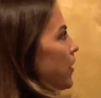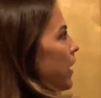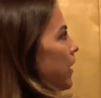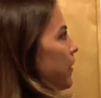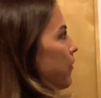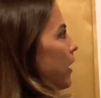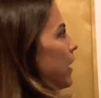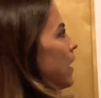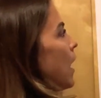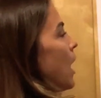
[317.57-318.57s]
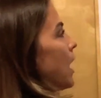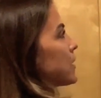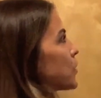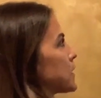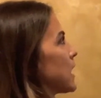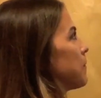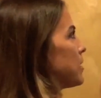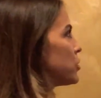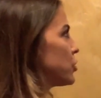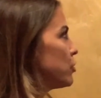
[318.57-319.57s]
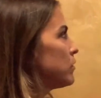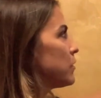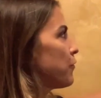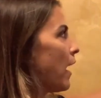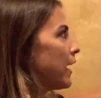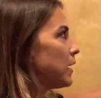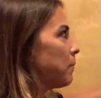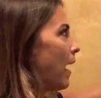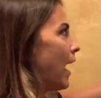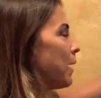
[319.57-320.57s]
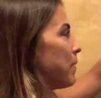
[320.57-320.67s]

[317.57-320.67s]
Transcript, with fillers: anything, right? So it's gonna be two divided by,